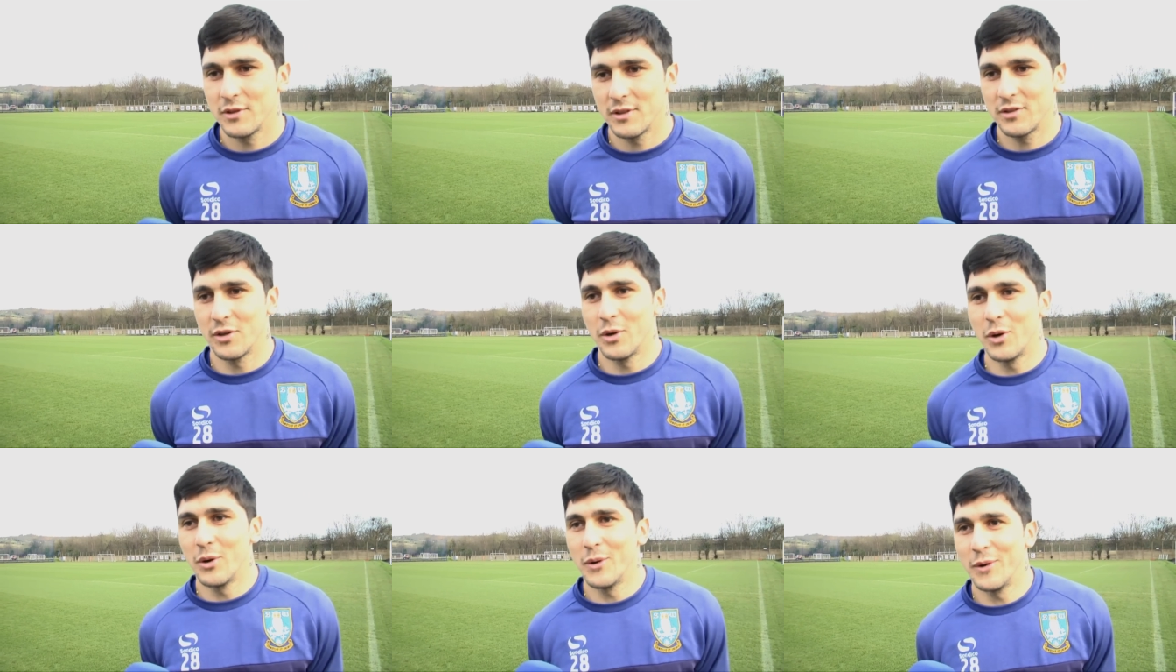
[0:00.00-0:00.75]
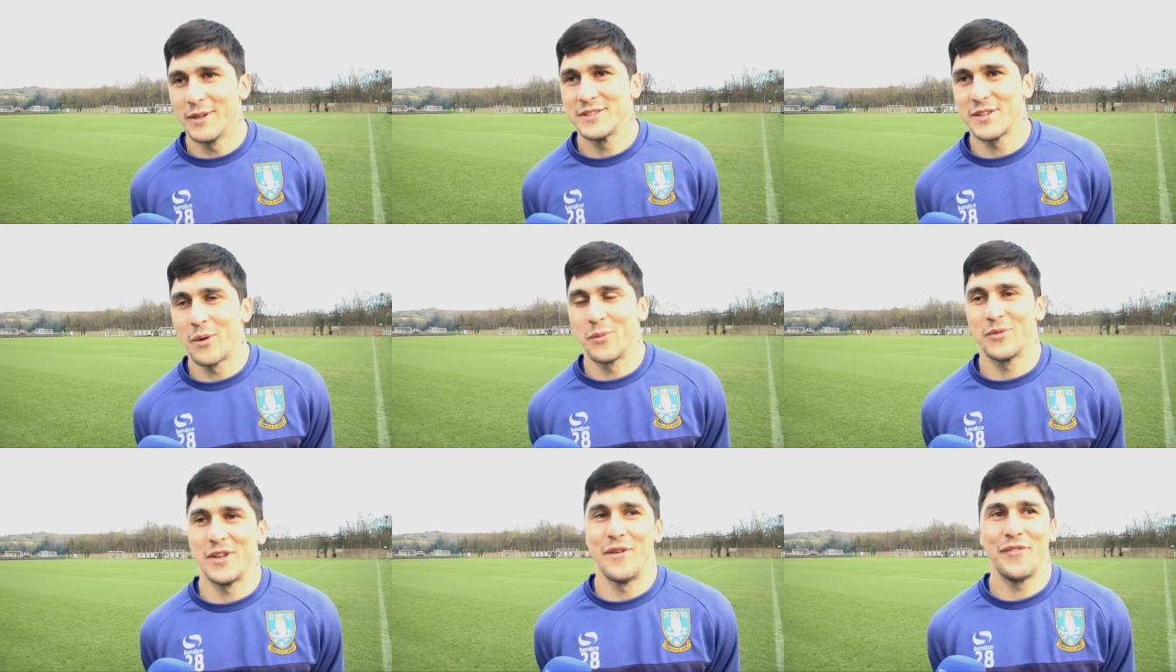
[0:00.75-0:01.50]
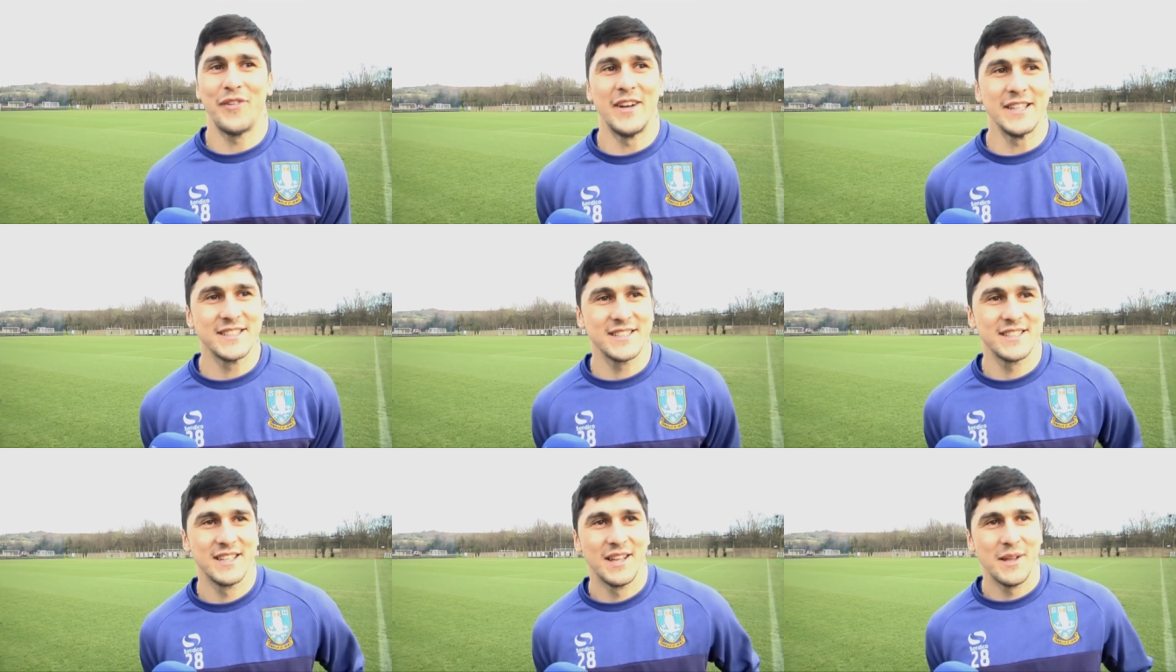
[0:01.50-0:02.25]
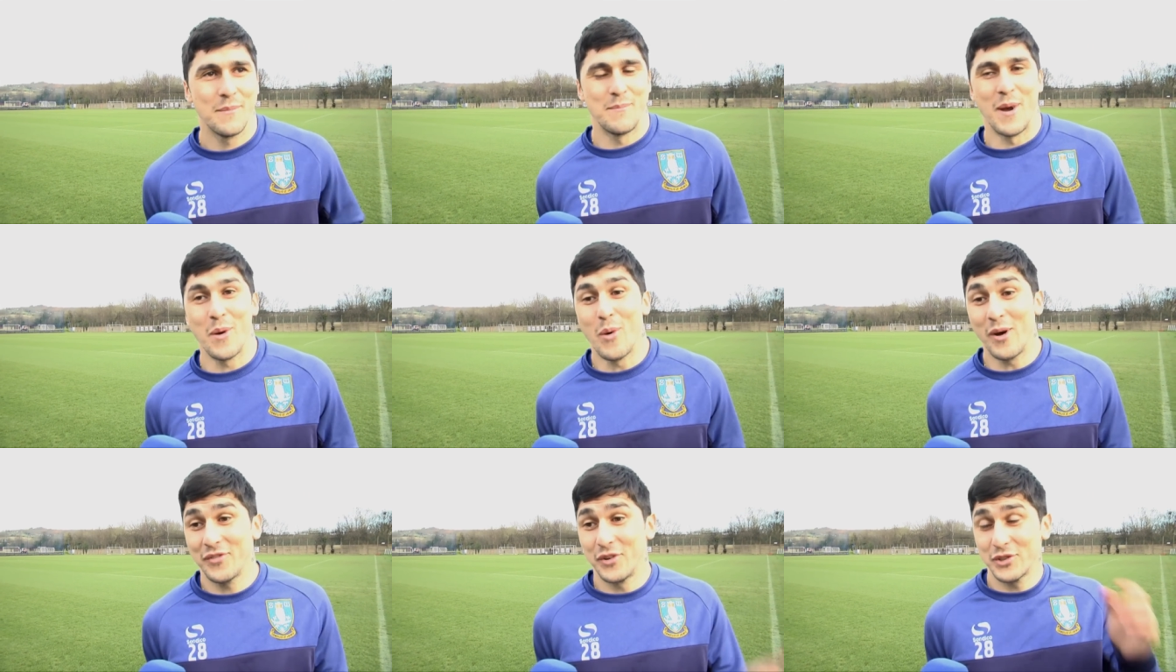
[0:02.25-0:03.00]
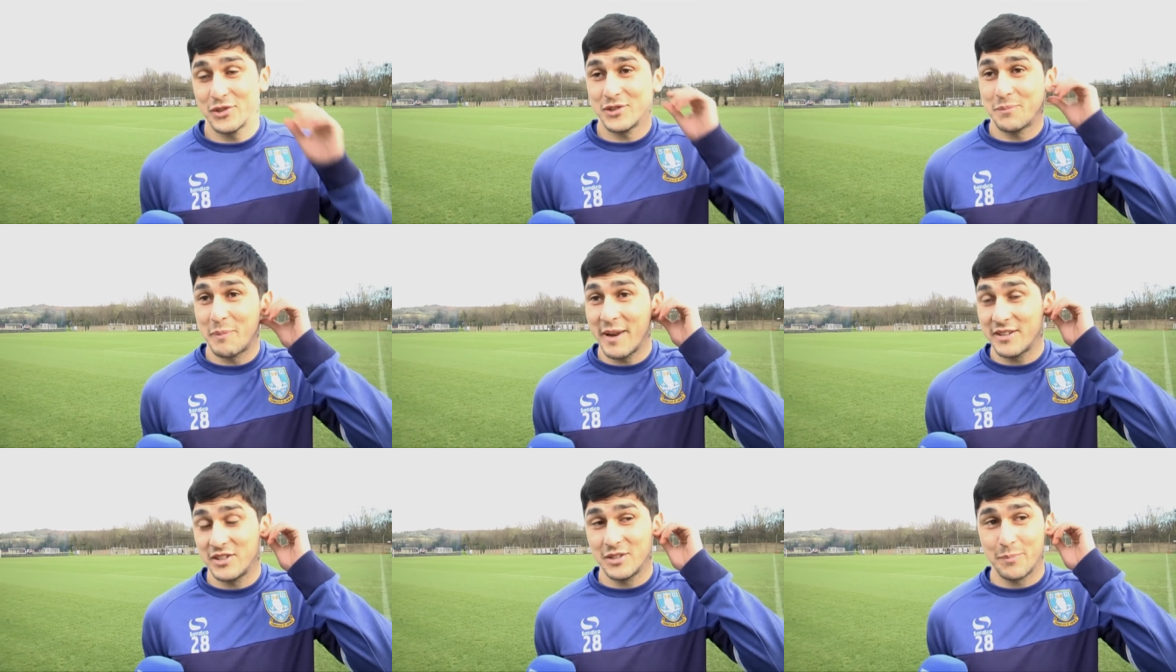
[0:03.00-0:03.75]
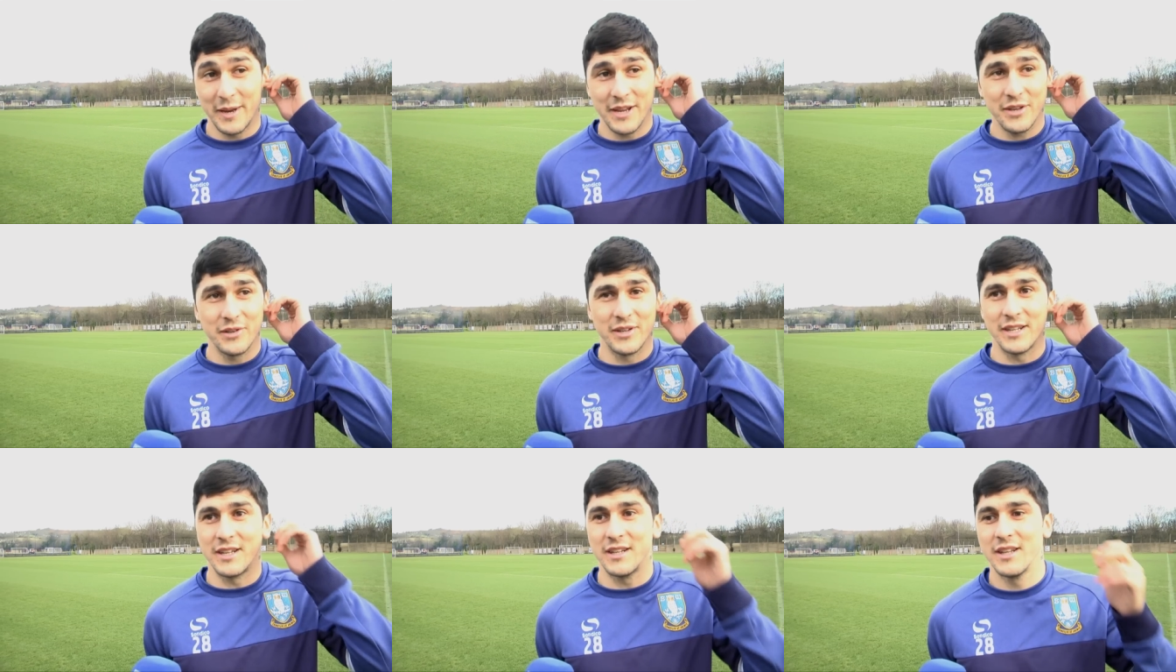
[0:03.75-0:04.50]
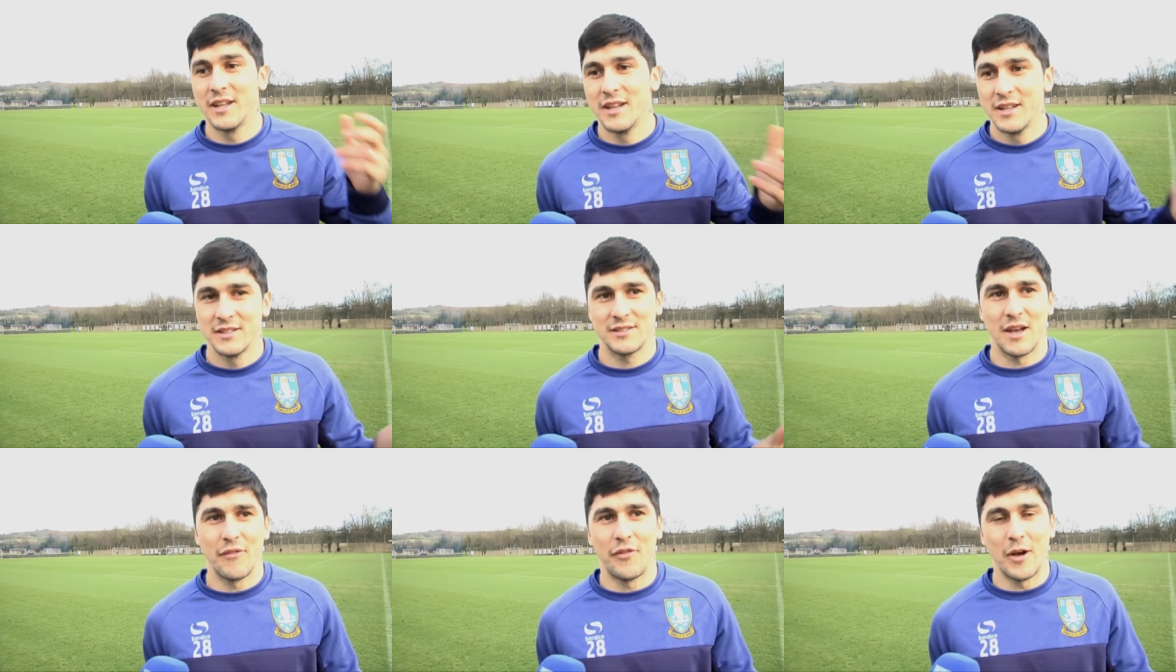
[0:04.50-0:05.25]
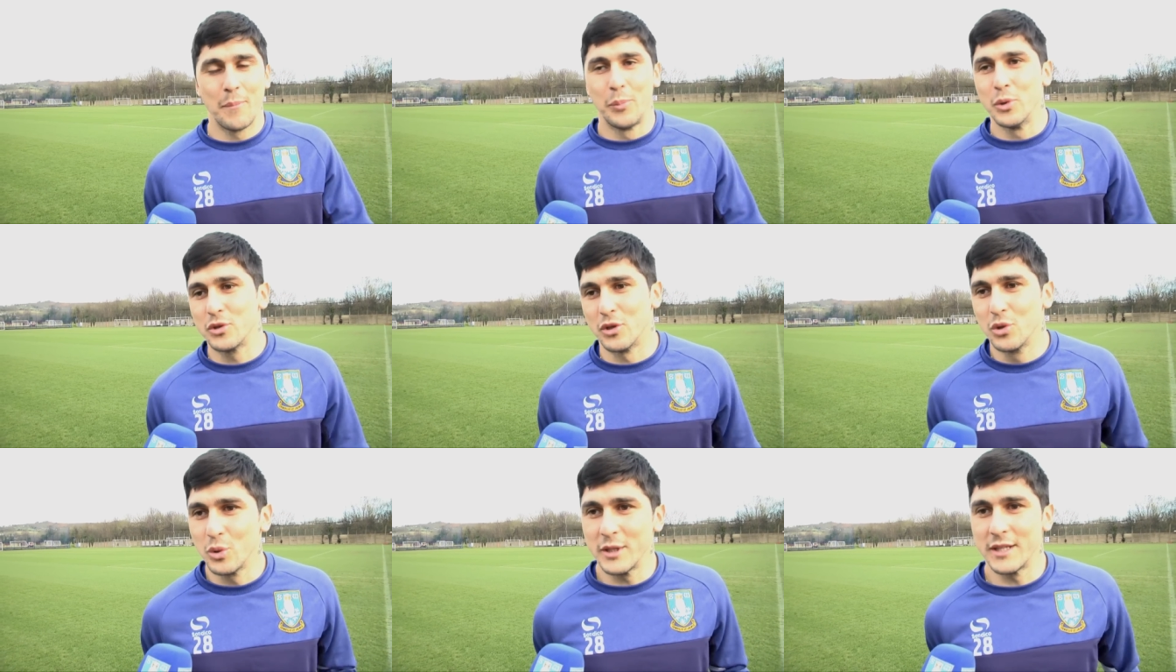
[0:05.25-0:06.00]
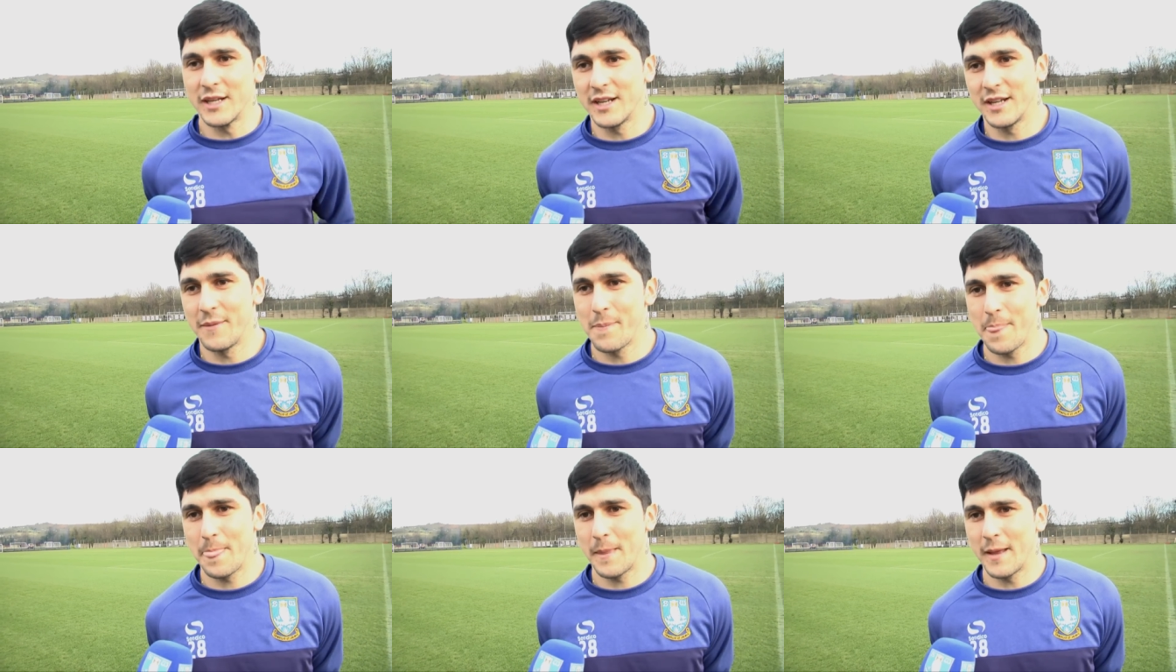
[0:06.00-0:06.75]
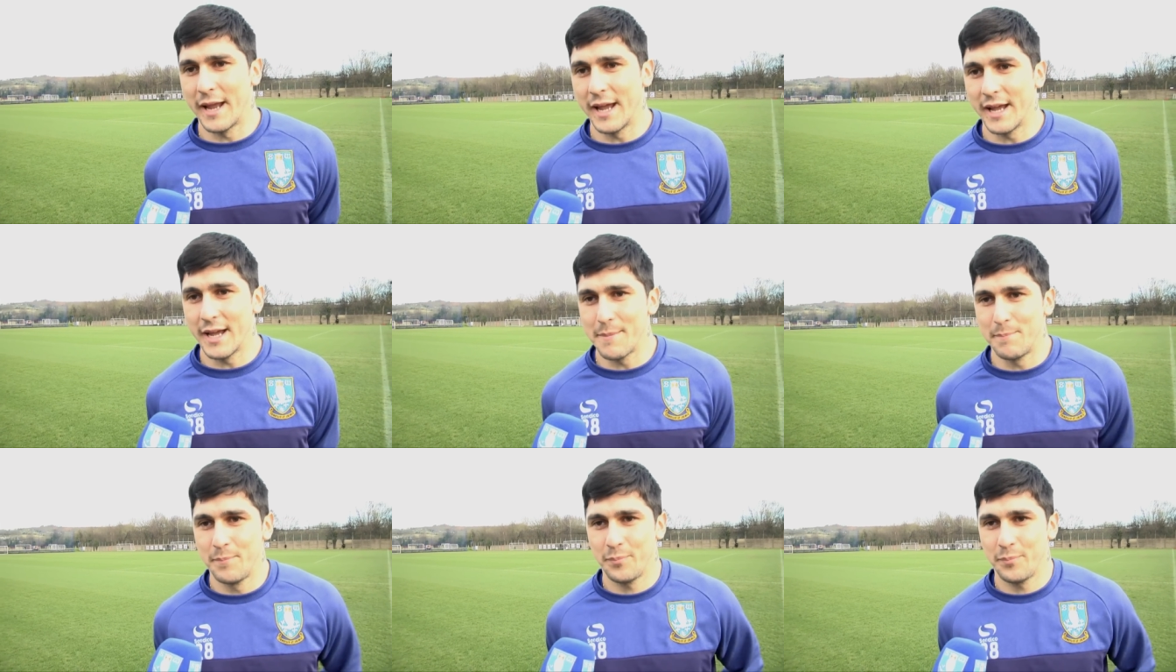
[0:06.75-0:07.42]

So and some some fans, my wife also is pre- she's pregnant, and some fan puts on Twitter uh,